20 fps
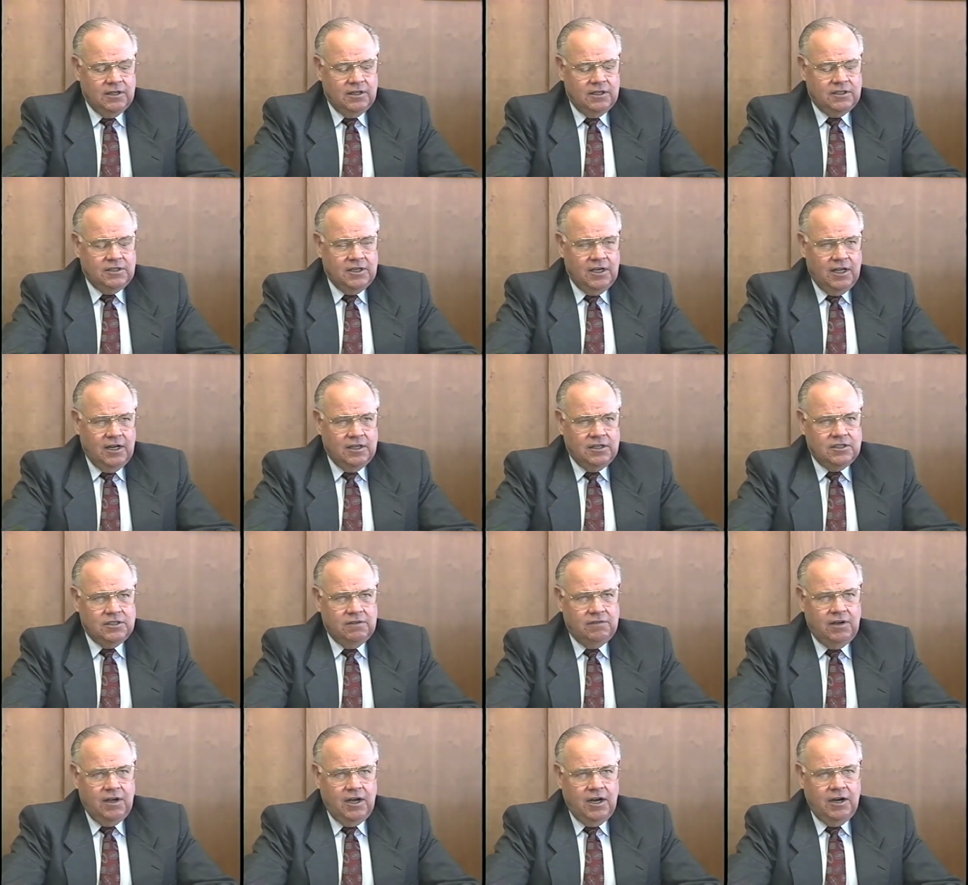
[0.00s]
the challenge
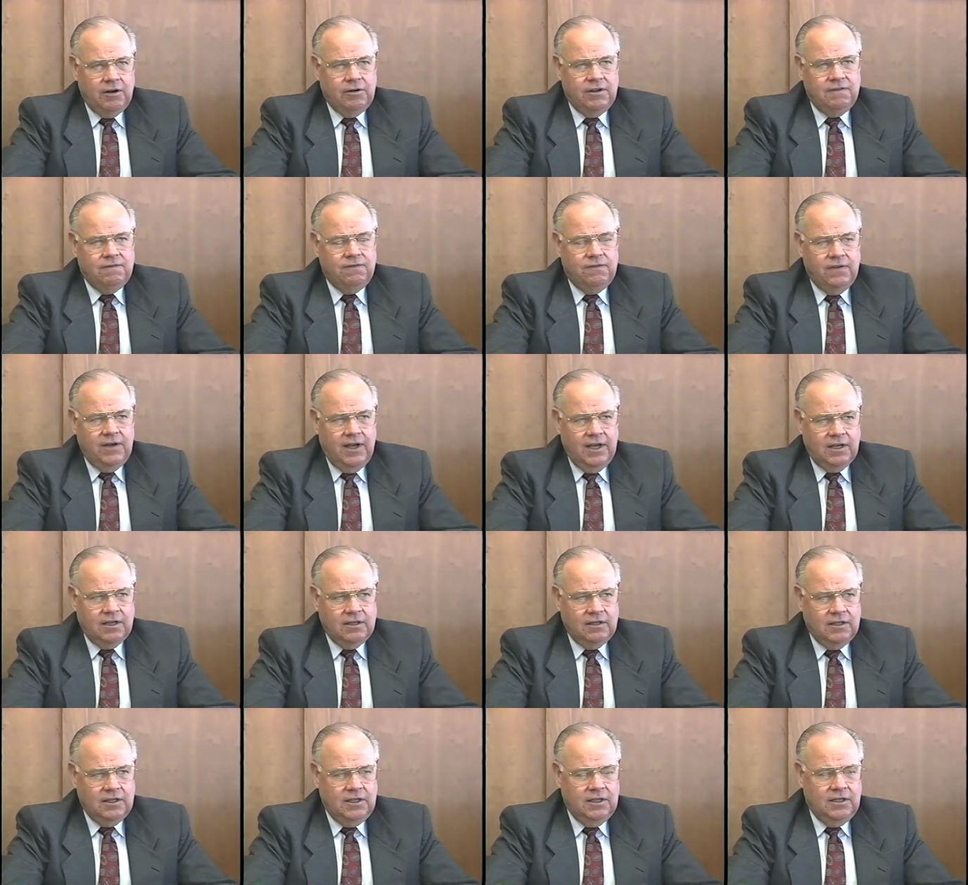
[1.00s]
of hiring
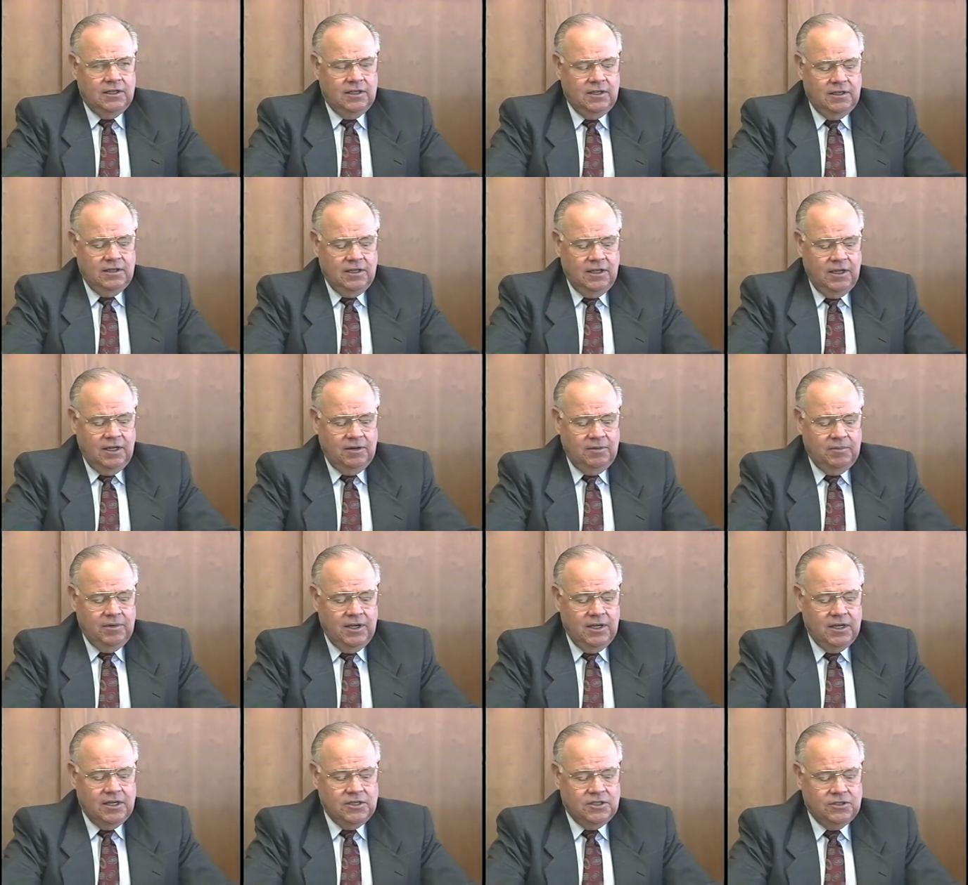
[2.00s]
faculty and, and
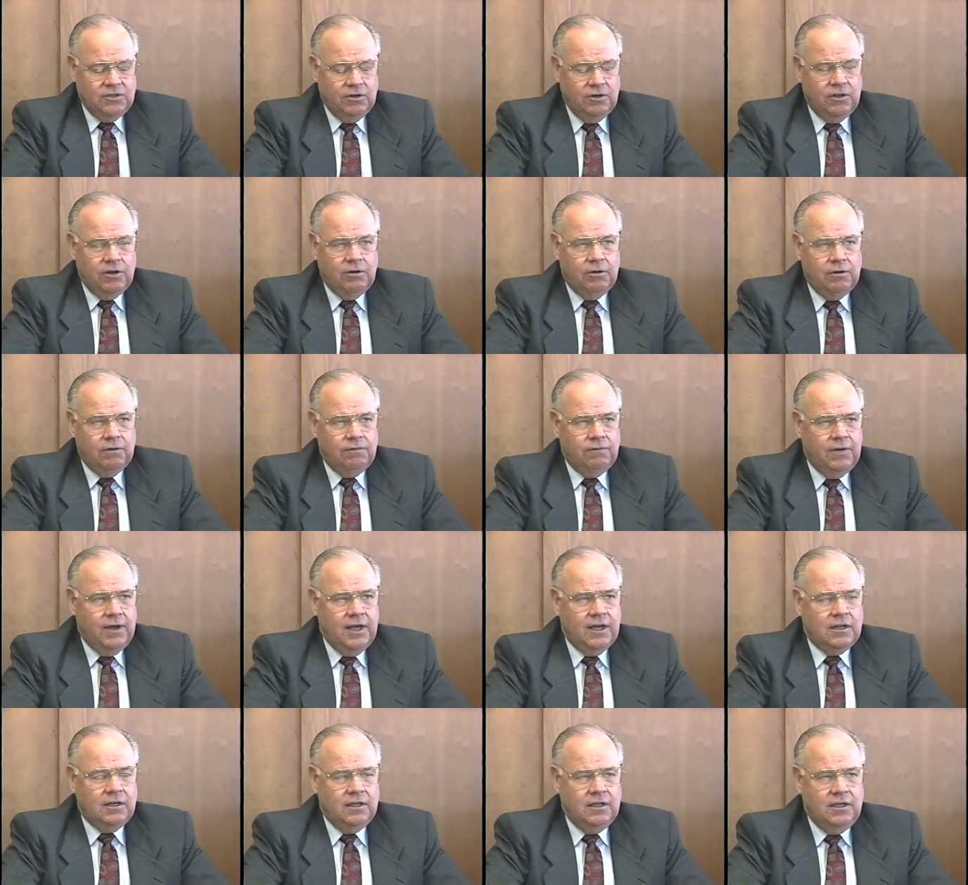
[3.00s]
making sure there were
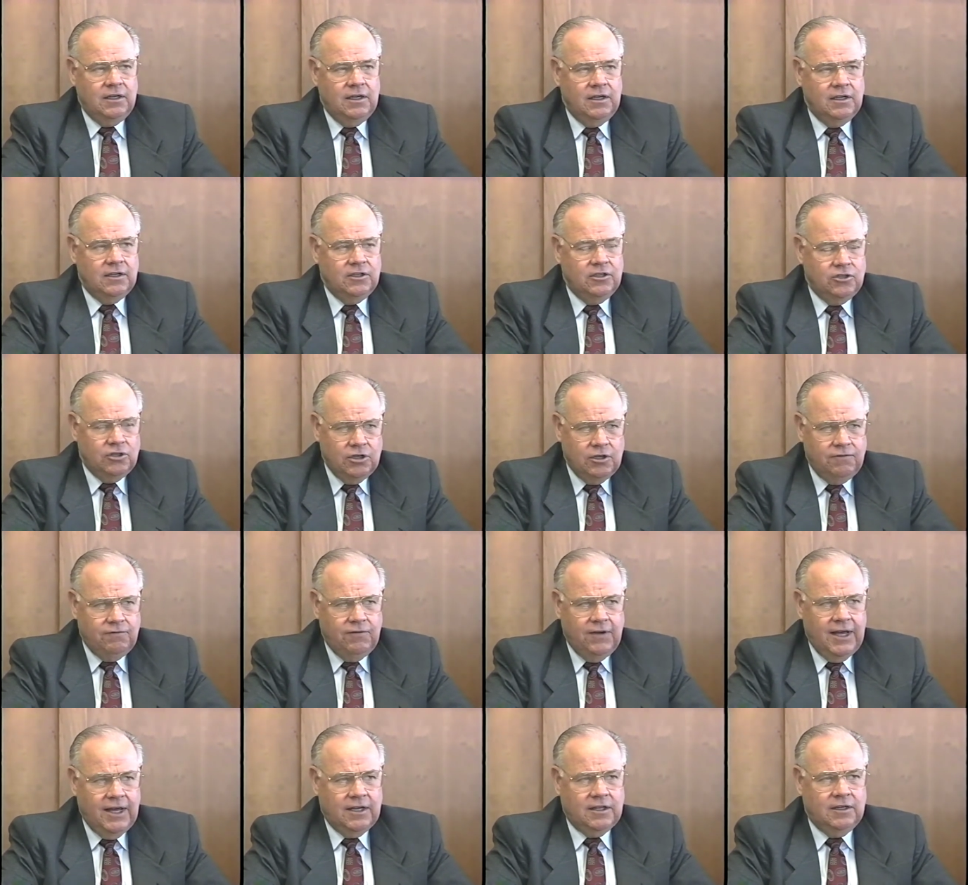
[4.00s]
faculty, good
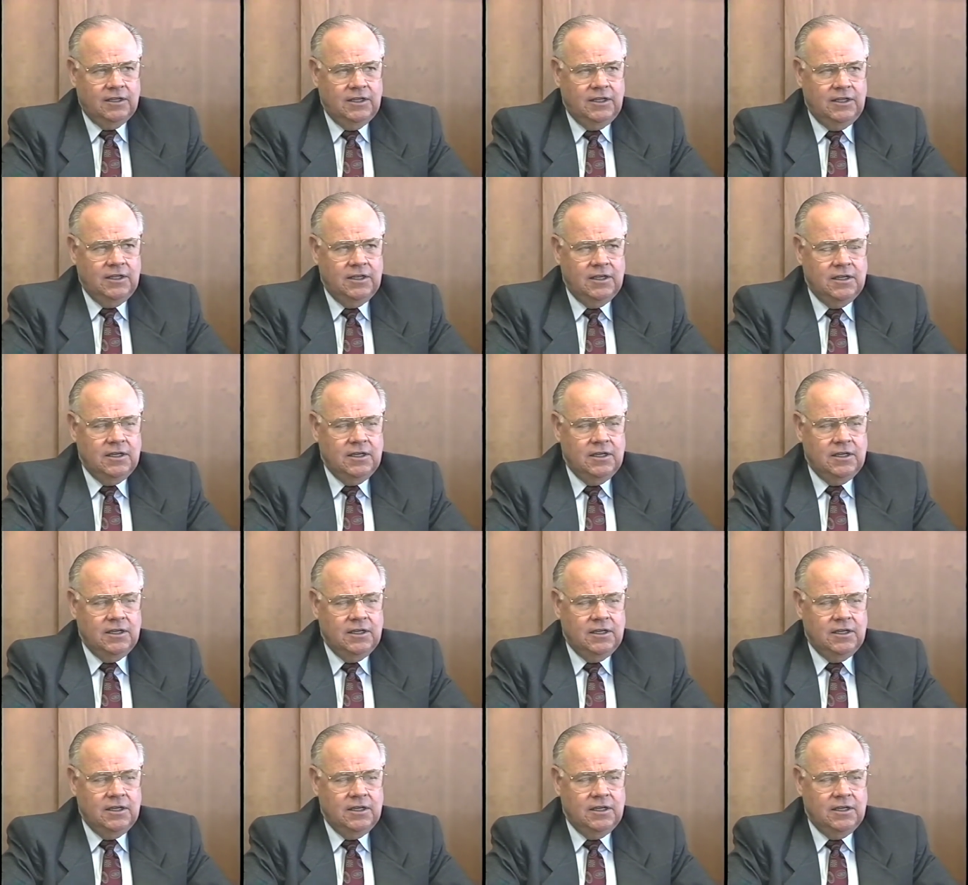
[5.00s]
faculty,